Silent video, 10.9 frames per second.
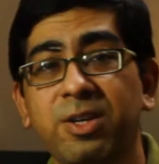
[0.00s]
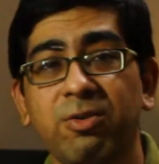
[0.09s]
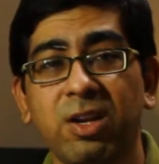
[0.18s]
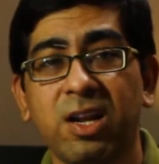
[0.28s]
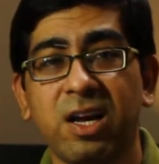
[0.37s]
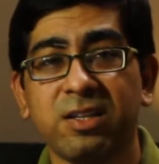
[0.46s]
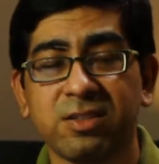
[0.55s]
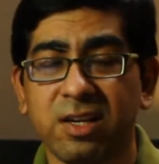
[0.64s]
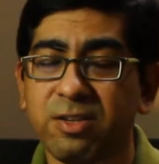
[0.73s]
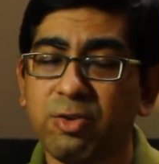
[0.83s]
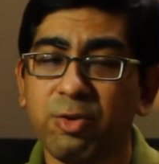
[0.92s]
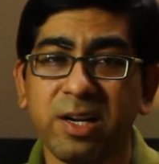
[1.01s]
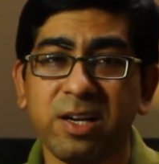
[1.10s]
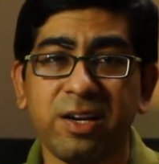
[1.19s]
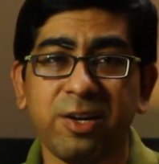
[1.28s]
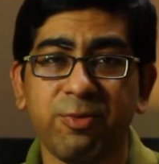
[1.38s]
utilize
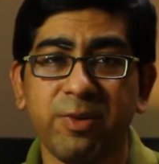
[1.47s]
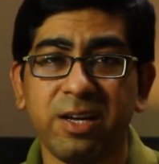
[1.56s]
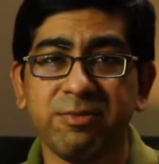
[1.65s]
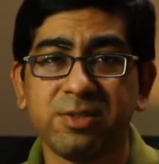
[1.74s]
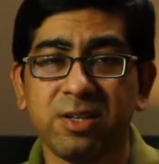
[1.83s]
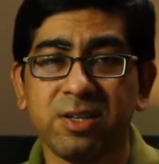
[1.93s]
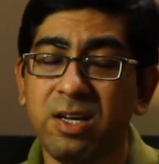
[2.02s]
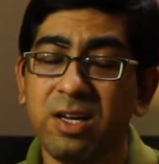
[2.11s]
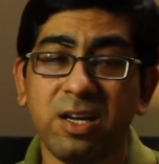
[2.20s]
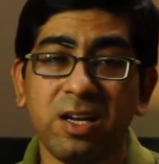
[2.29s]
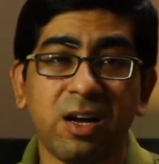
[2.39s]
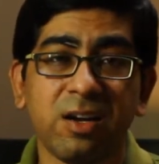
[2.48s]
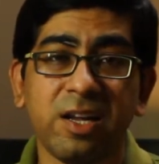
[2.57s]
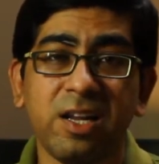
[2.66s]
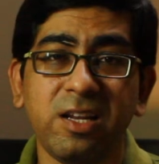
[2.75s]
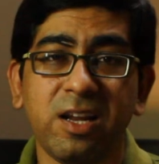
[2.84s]
electromagnetic waves in our
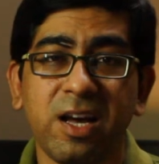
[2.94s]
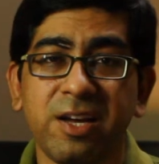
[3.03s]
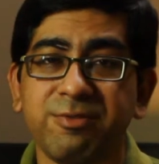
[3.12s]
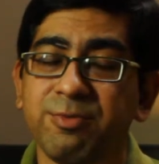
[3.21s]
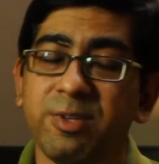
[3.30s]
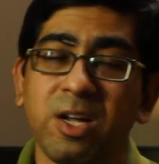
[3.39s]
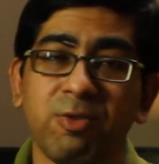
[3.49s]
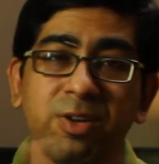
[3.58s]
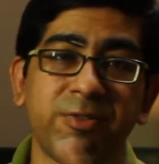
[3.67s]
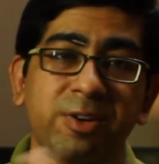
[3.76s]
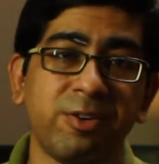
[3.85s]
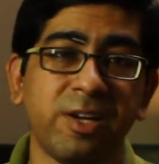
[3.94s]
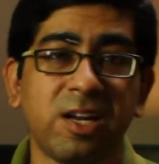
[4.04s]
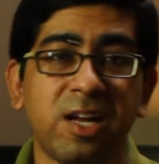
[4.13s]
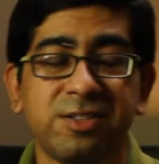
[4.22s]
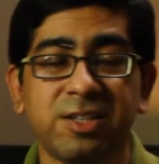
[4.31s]
daily lives without even
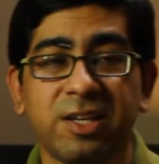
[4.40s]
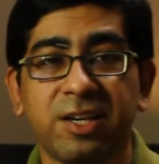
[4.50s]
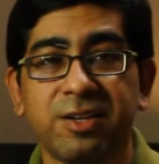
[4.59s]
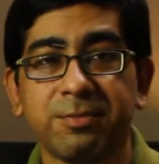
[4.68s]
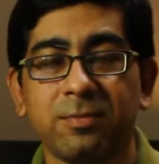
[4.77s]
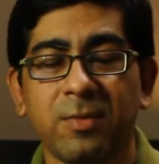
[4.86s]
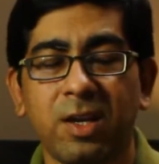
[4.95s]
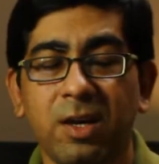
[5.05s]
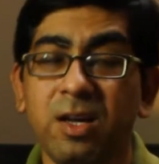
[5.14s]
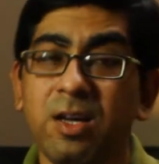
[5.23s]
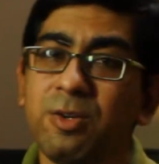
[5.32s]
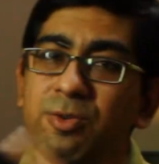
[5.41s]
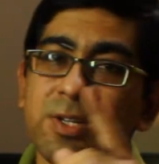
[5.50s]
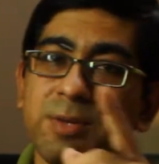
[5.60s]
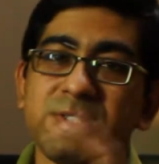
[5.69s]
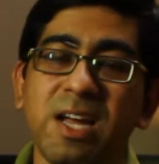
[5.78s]
realizing it. To
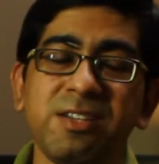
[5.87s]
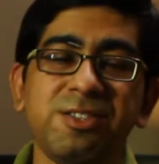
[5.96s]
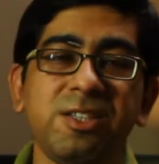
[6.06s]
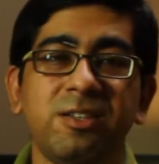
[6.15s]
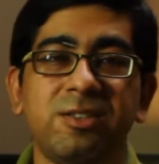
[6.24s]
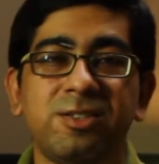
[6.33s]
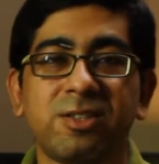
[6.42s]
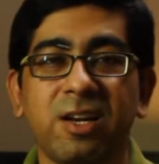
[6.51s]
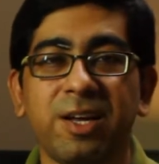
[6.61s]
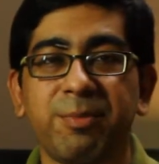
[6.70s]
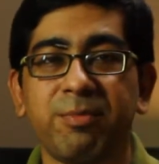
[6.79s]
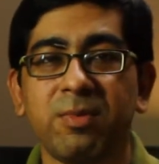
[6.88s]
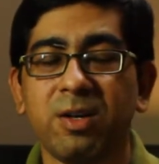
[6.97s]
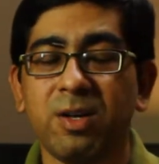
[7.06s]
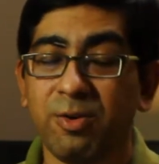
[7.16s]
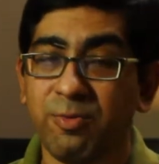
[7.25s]
substantiate this claim,
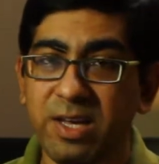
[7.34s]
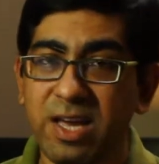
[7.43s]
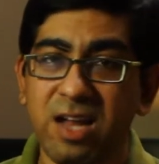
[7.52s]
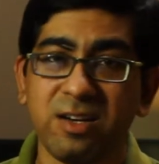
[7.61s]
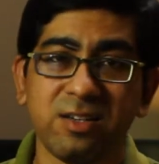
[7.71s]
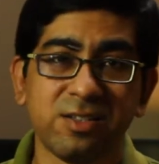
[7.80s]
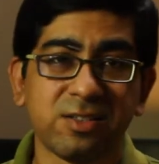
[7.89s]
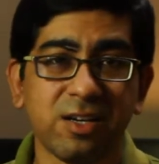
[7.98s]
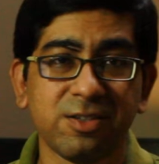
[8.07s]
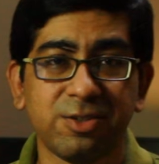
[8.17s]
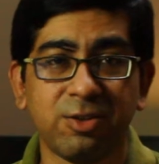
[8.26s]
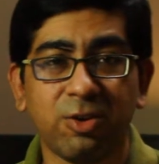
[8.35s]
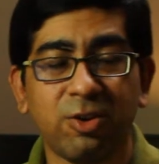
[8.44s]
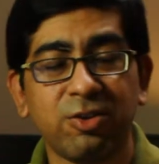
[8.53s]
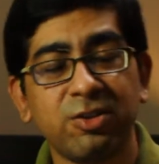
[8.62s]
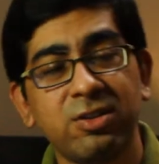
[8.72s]
we had a discussion
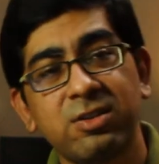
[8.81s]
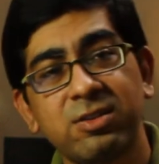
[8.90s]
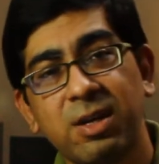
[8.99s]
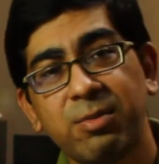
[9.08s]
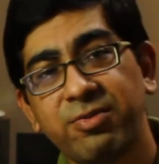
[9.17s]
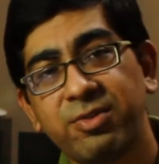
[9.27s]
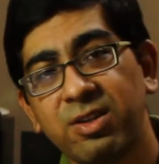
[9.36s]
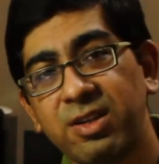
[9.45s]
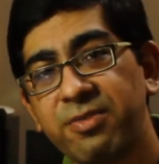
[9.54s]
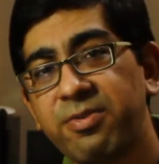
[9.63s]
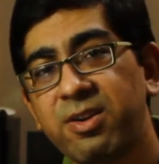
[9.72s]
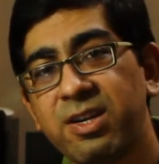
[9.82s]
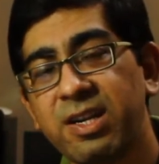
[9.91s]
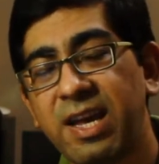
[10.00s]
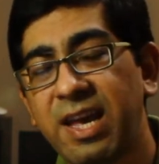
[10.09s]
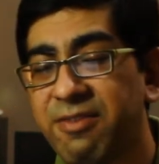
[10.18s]
on some of the different
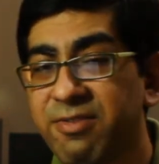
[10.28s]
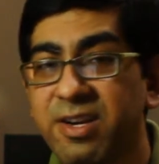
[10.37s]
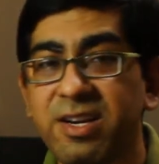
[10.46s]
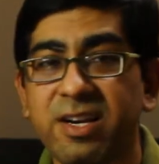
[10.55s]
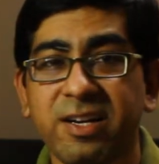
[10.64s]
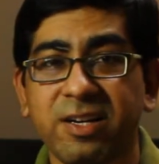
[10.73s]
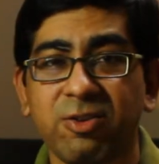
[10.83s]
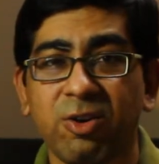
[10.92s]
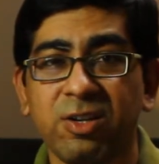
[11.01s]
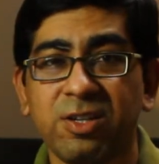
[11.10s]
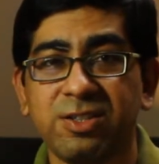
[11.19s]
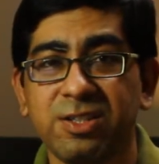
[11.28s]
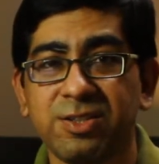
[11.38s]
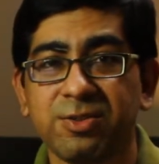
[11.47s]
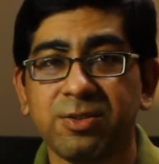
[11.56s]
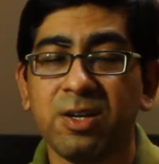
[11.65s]
everyday
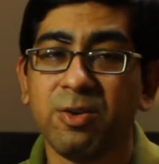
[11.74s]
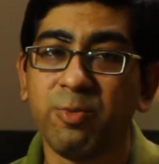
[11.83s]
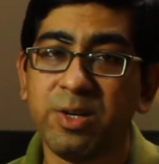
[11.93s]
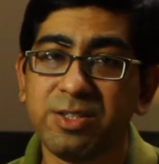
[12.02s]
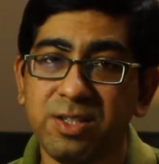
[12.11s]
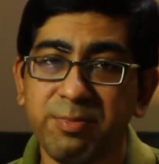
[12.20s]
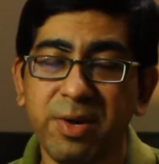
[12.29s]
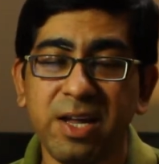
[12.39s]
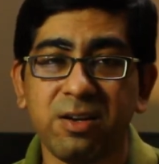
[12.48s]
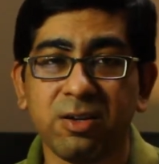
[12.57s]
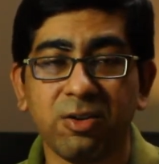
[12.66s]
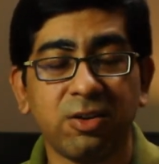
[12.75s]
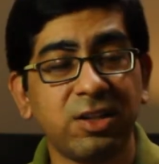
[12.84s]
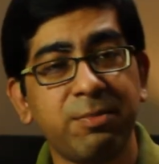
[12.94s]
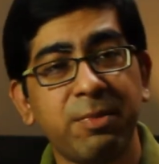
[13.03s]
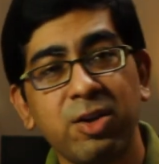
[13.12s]
technologies which depend on
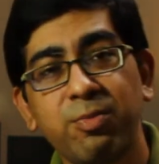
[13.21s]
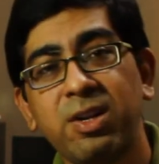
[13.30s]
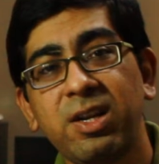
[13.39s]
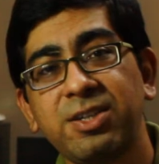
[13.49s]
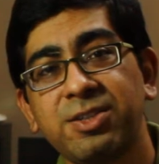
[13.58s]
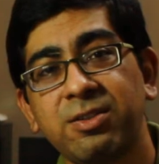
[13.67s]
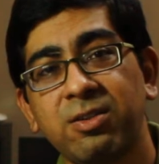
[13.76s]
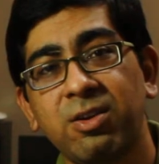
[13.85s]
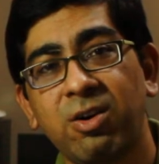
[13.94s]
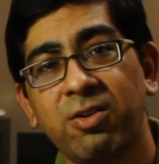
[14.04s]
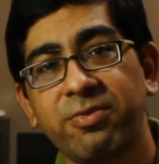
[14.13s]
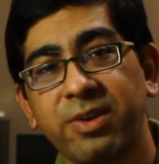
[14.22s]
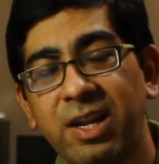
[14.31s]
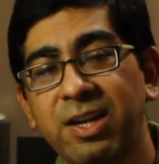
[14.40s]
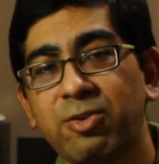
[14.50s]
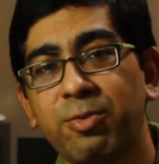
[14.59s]
the manipulation of
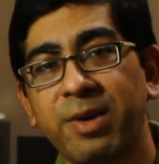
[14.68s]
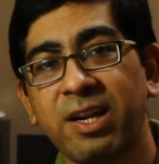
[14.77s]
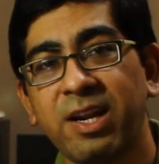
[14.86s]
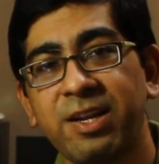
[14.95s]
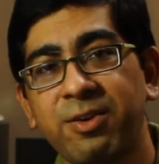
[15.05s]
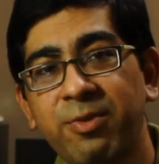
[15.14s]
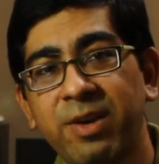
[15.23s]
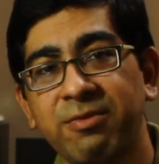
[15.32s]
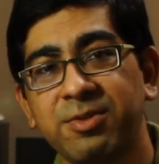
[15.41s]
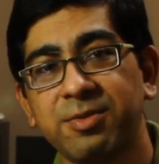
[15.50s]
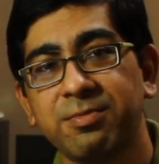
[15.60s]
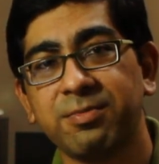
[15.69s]
electromagnetic waves.